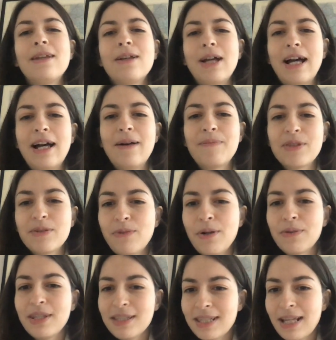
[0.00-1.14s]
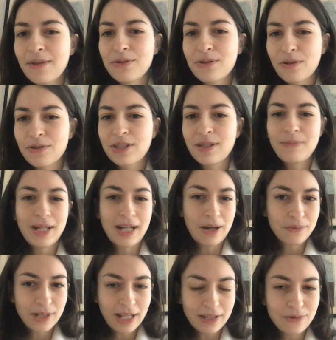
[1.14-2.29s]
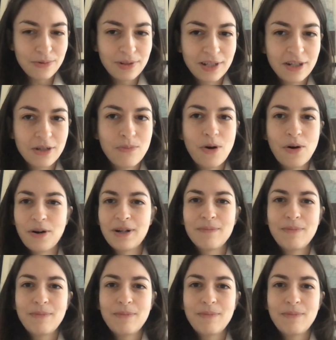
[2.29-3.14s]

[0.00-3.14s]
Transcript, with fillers: Um, well, this sounds awesome, and I would like to learn more.